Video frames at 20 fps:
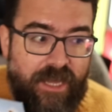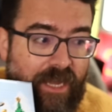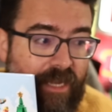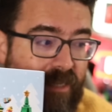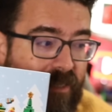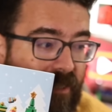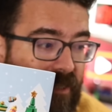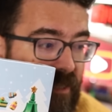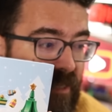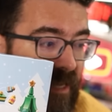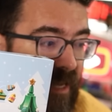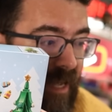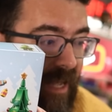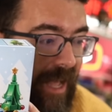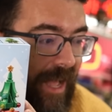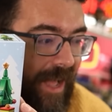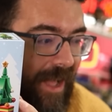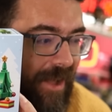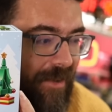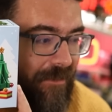this.
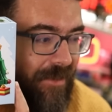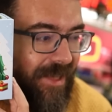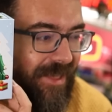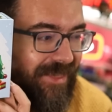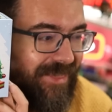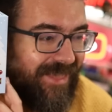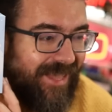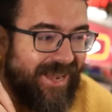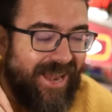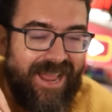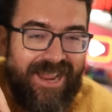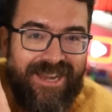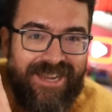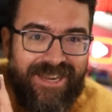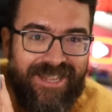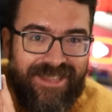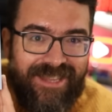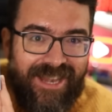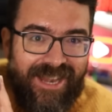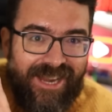The
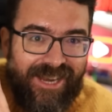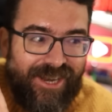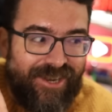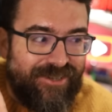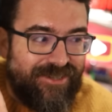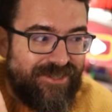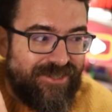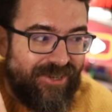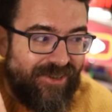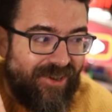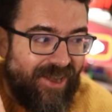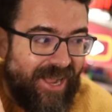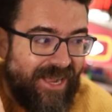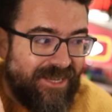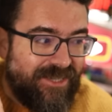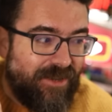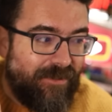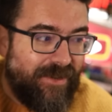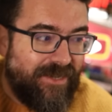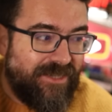lady in the Lego store,
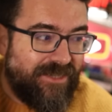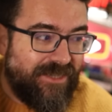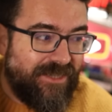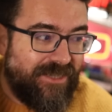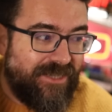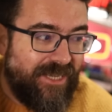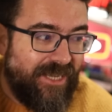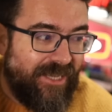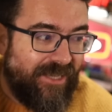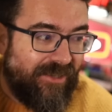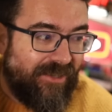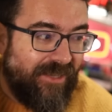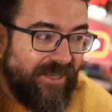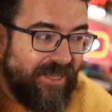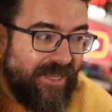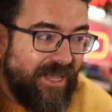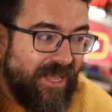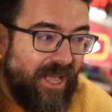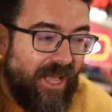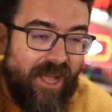as I went to the till,
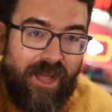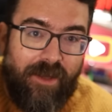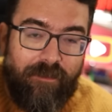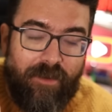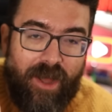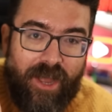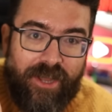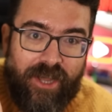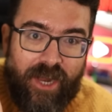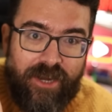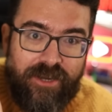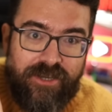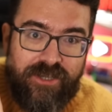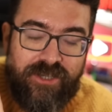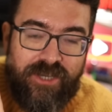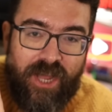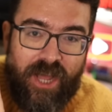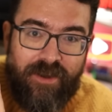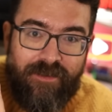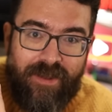I kind of
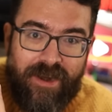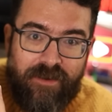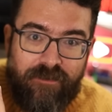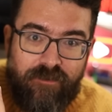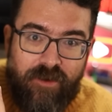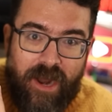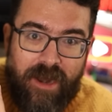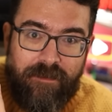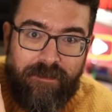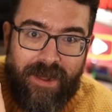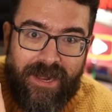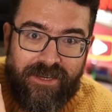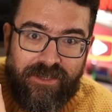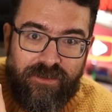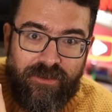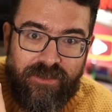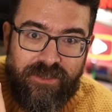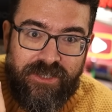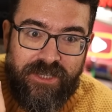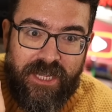just turned around and ran back
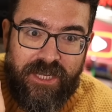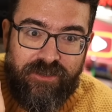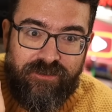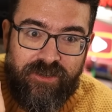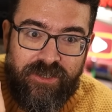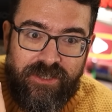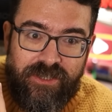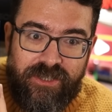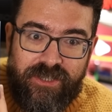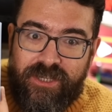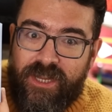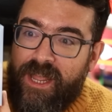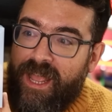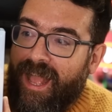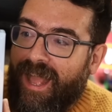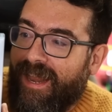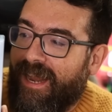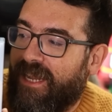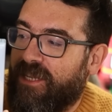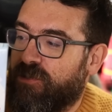towards the entrance.
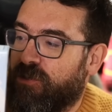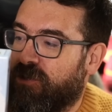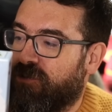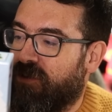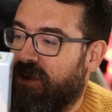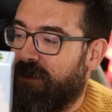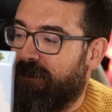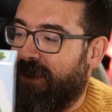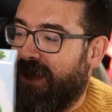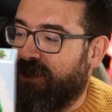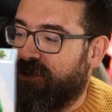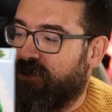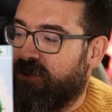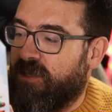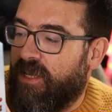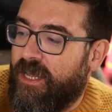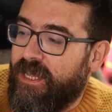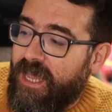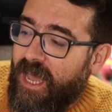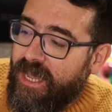And as I was running back, she
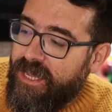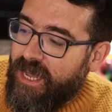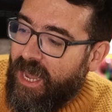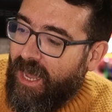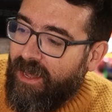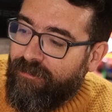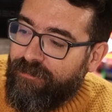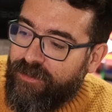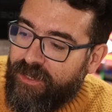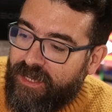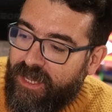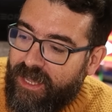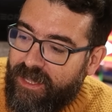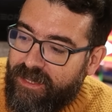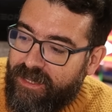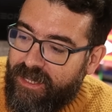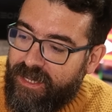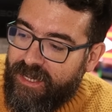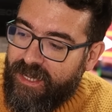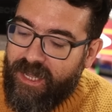was like, yeah, you have to
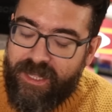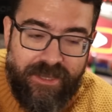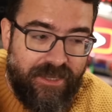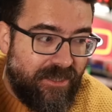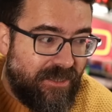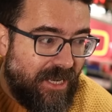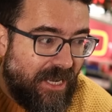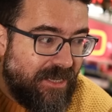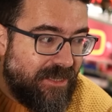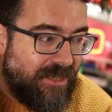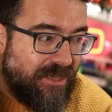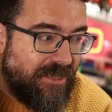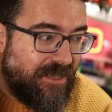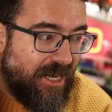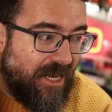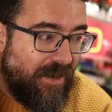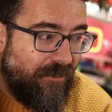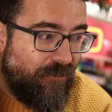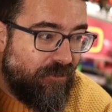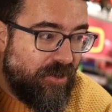get the Santa's
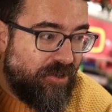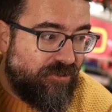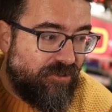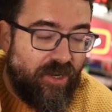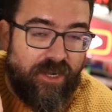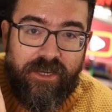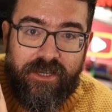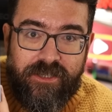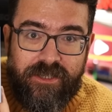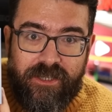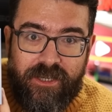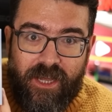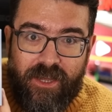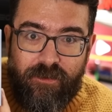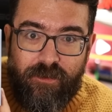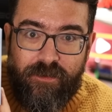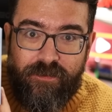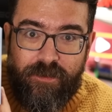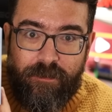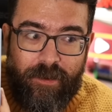delivery truck to
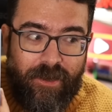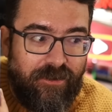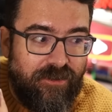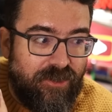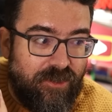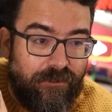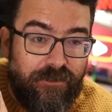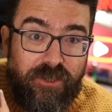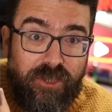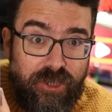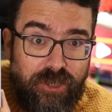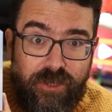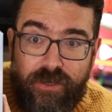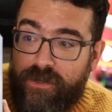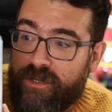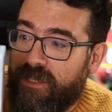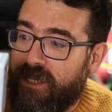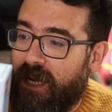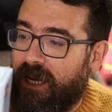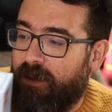go with the post office. She
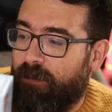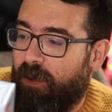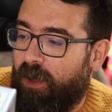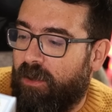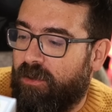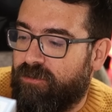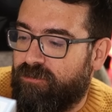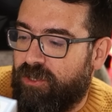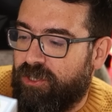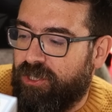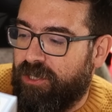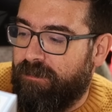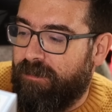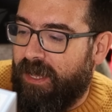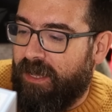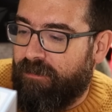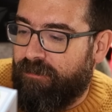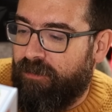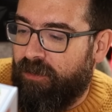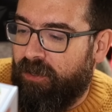knew exactly what I was rushing
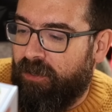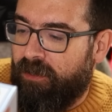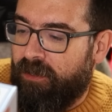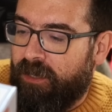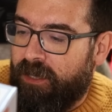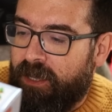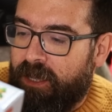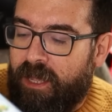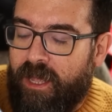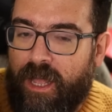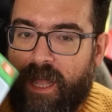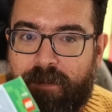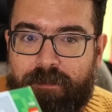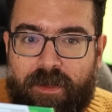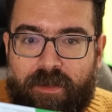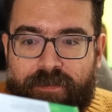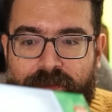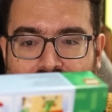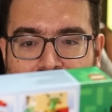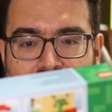back for.
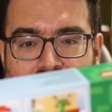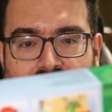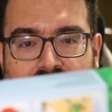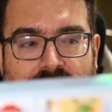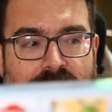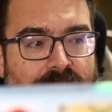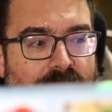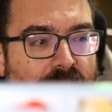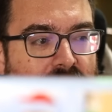I think this is a